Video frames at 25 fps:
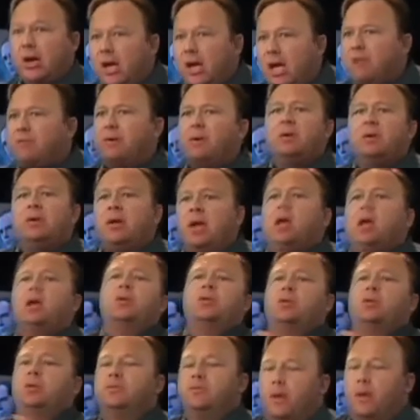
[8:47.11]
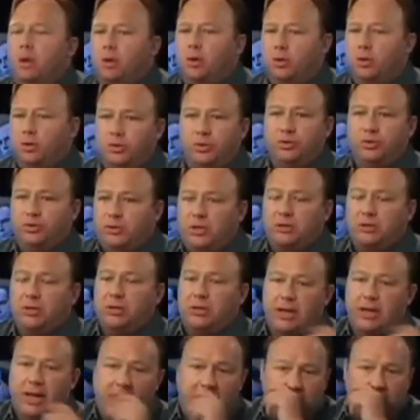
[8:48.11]
Even kings of old, who said
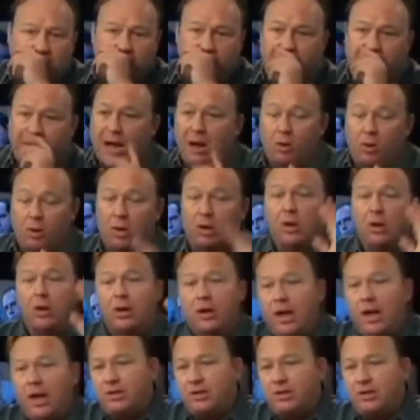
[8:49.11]
that they had their power